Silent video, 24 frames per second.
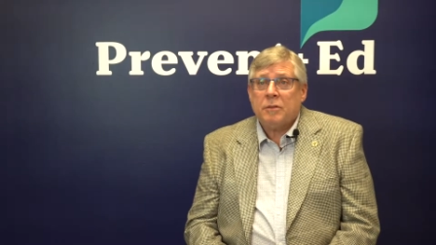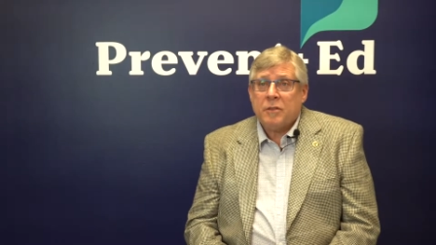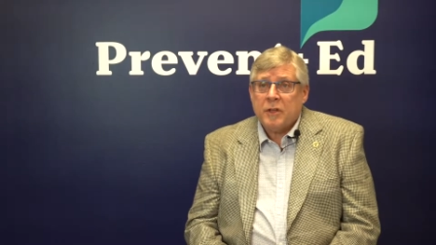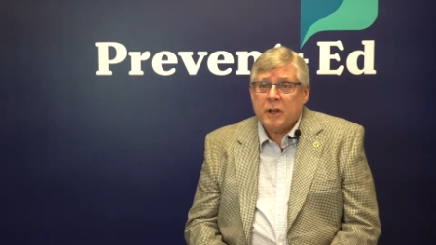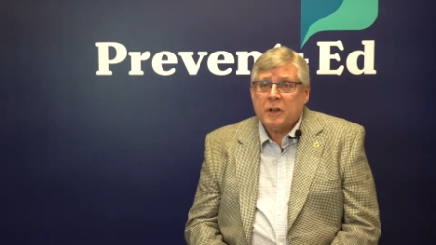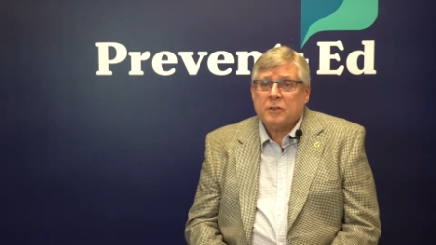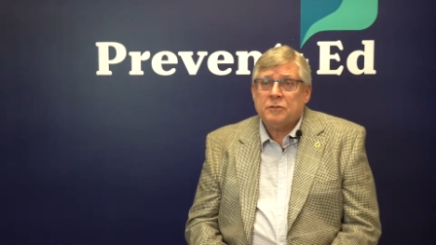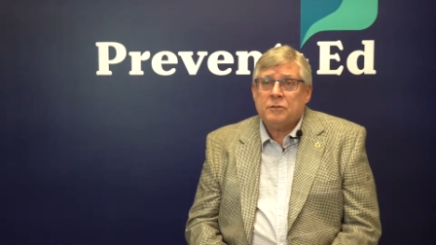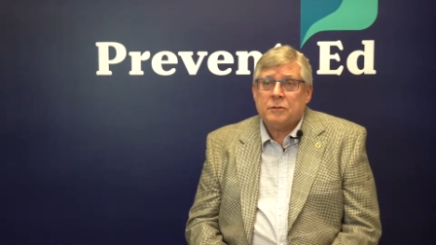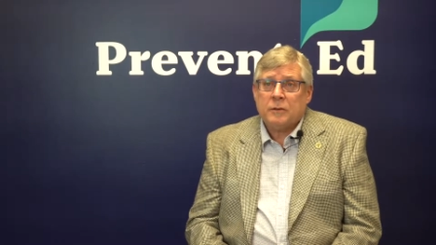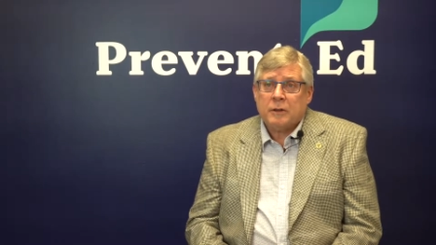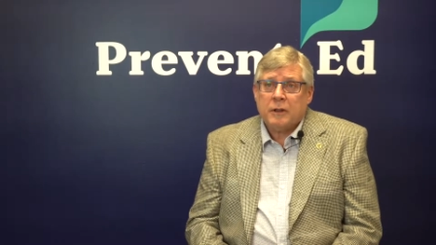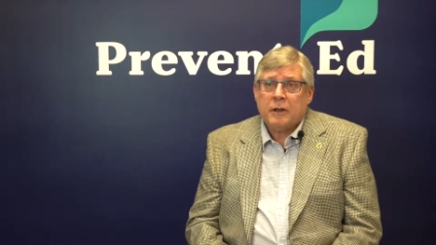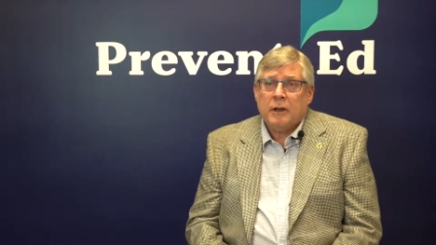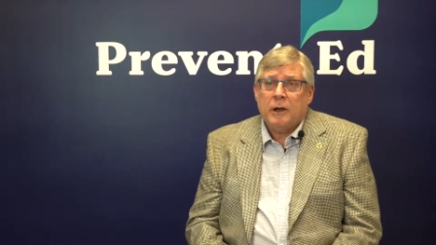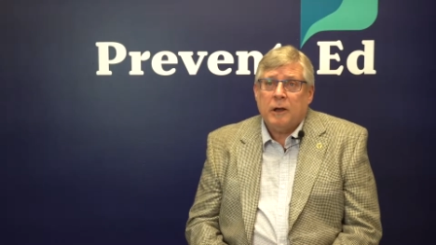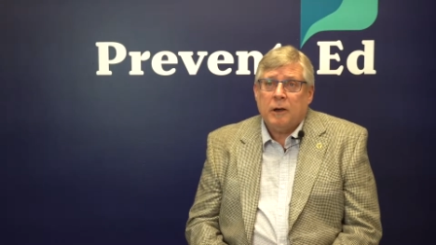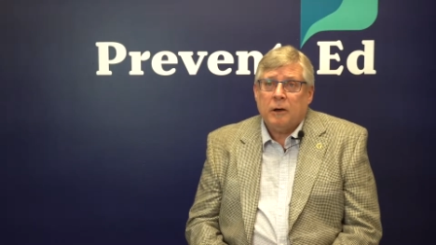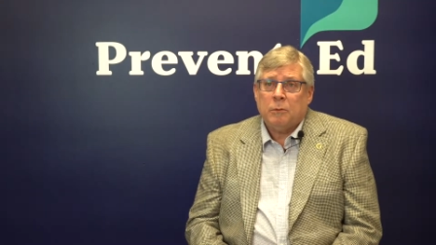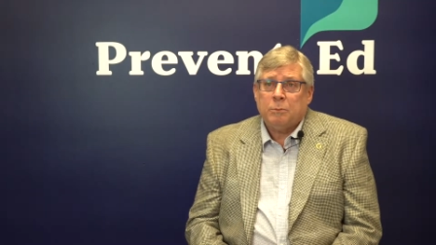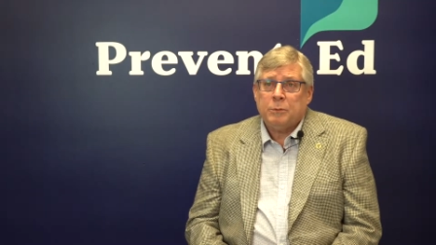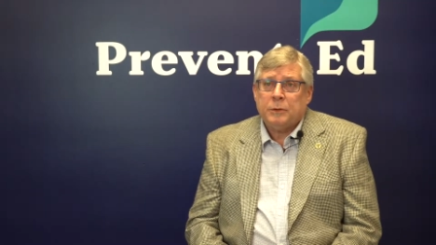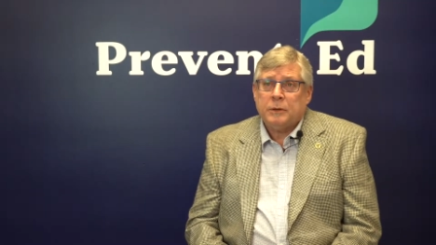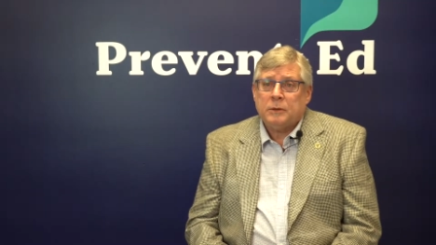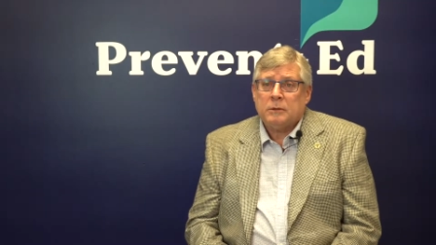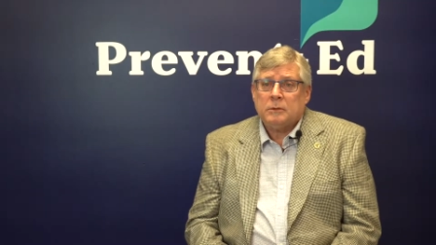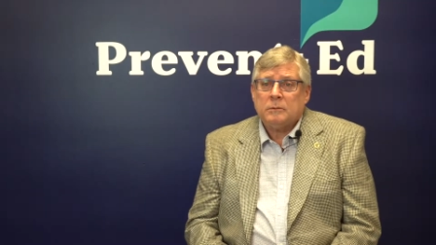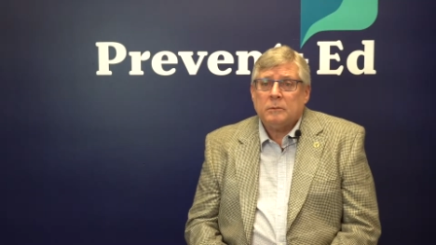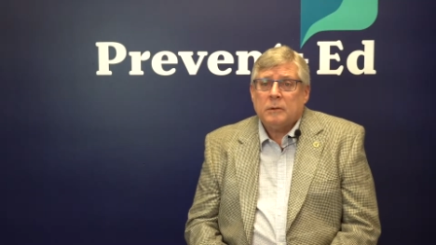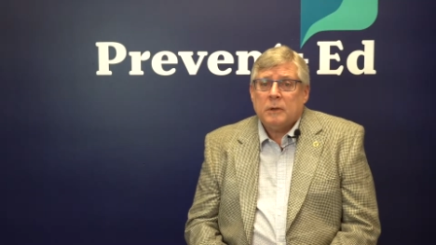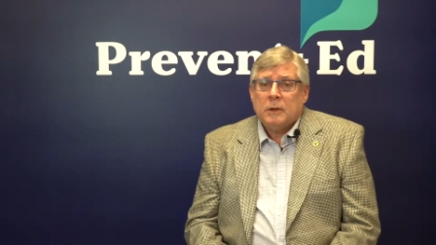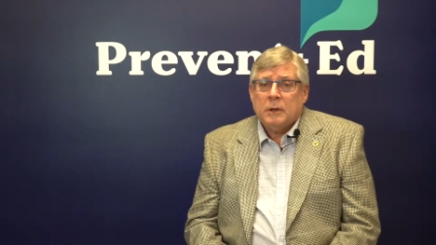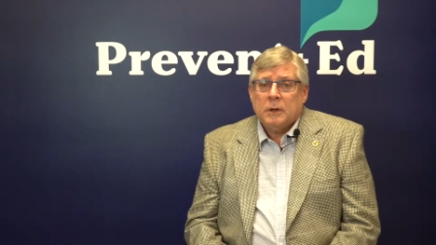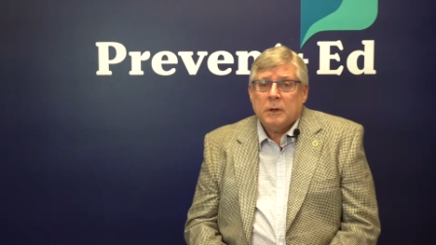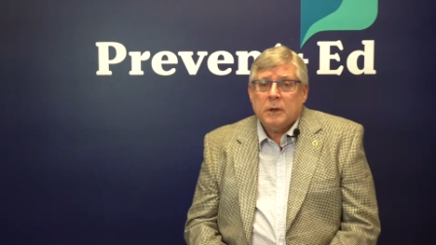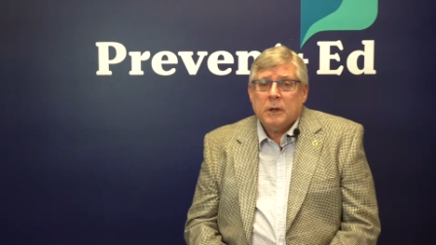thanks for the help, and
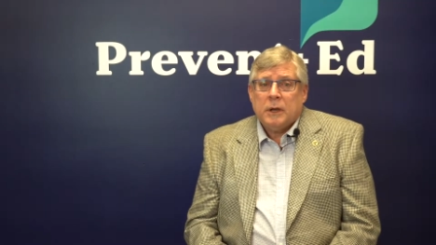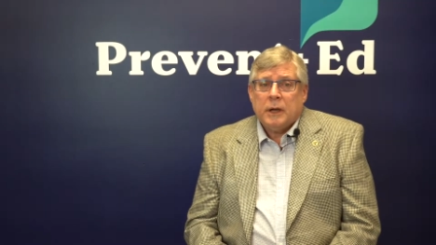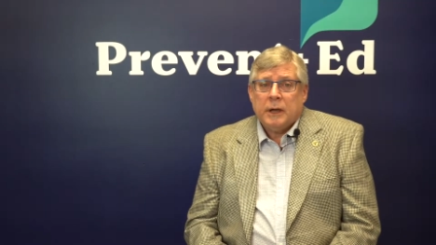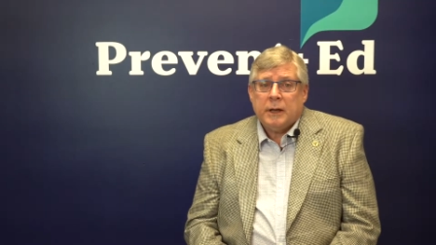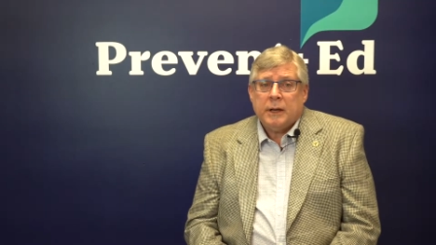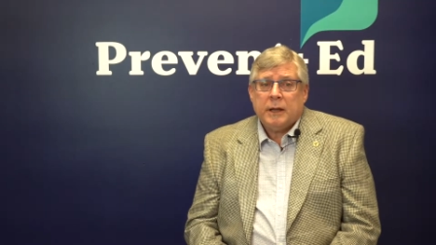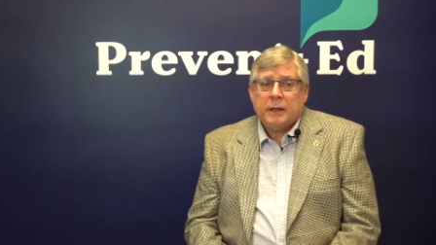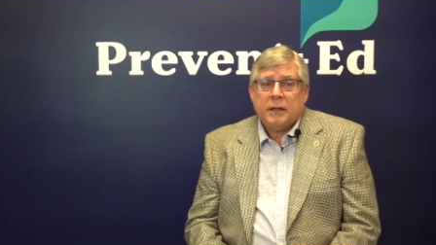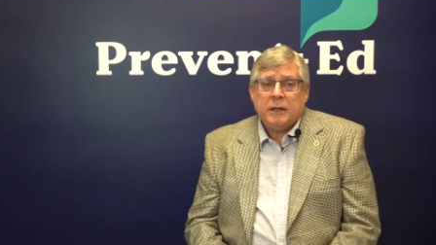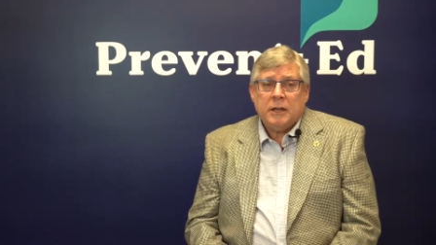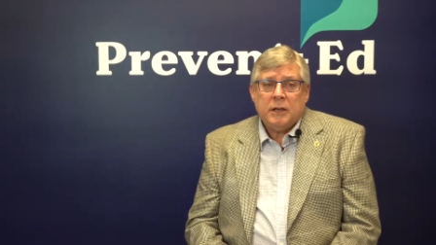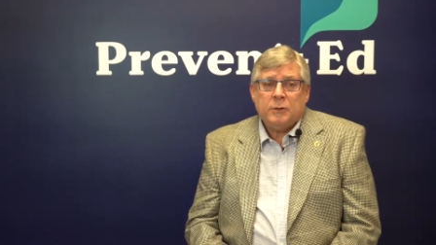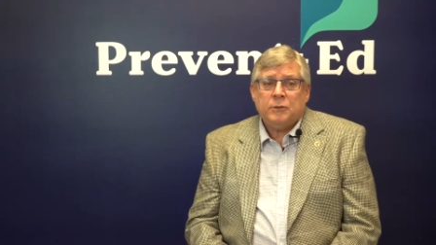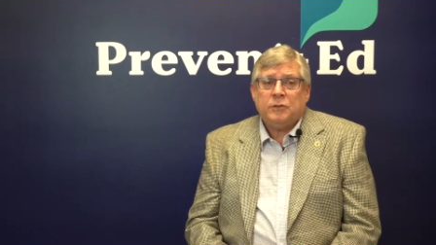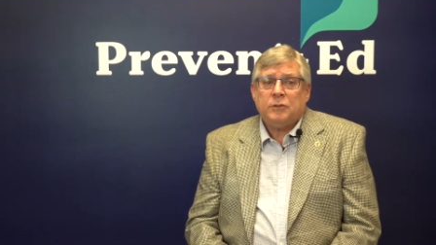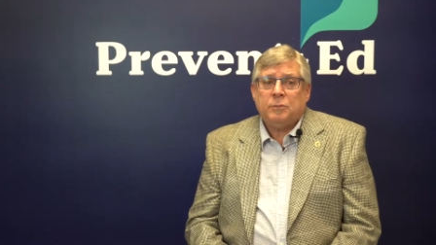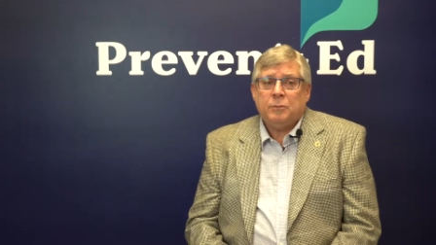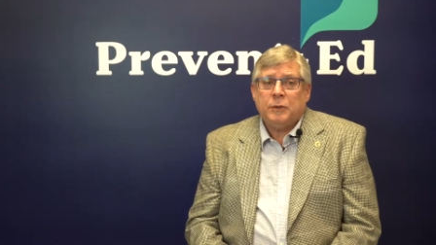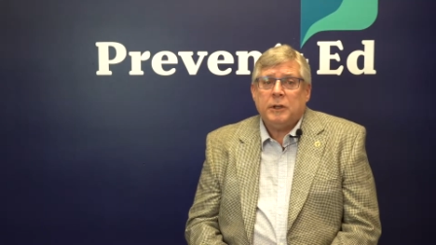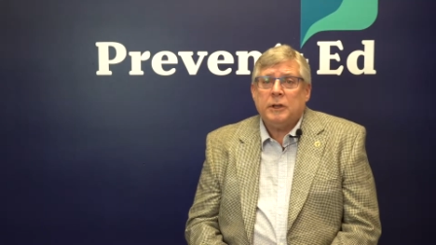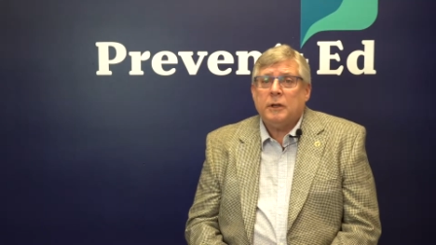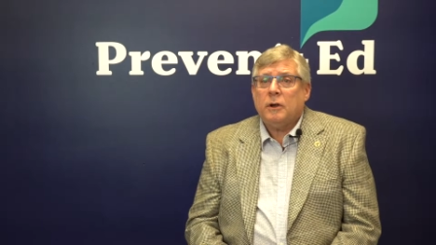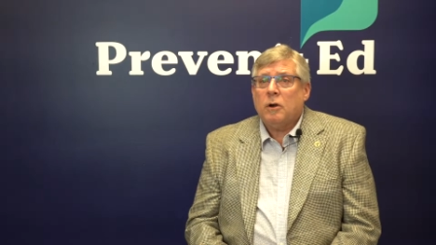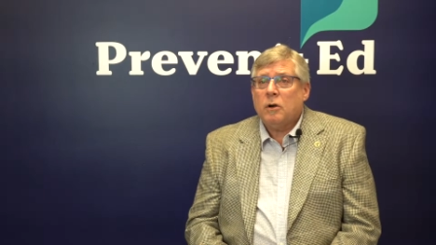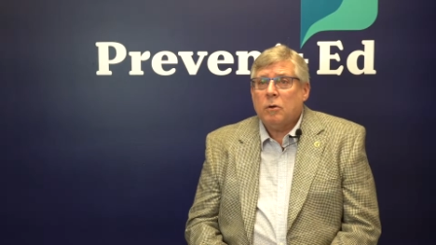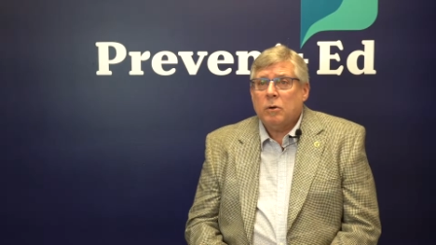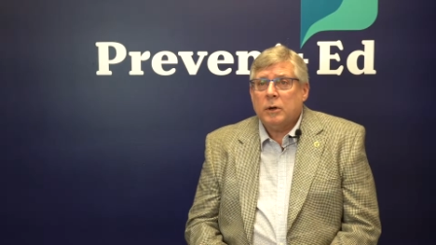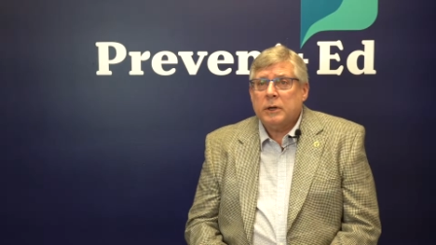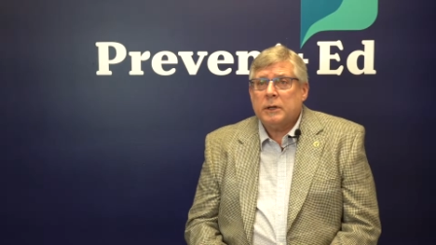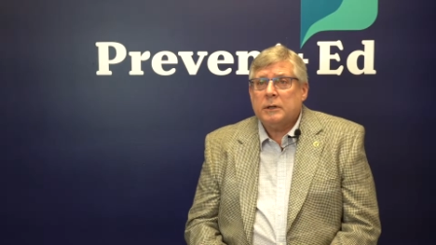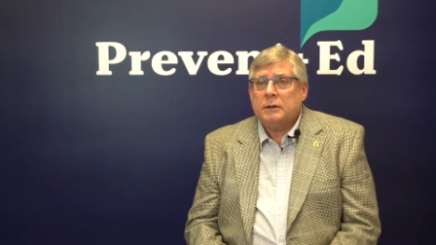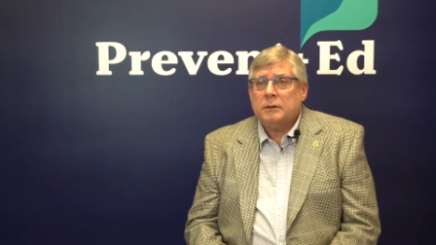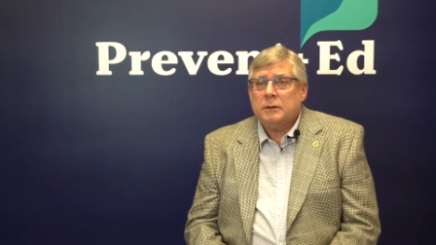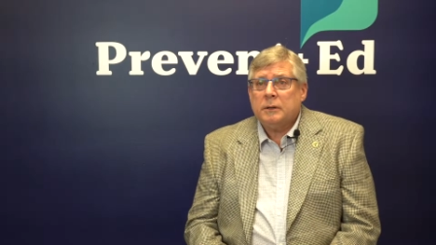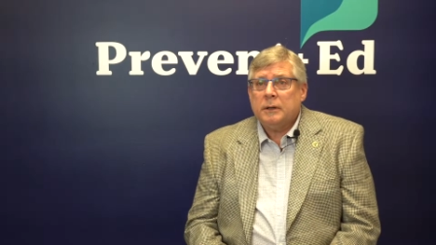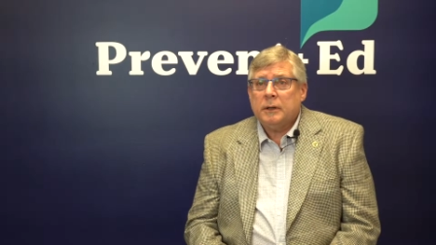that keeps me going.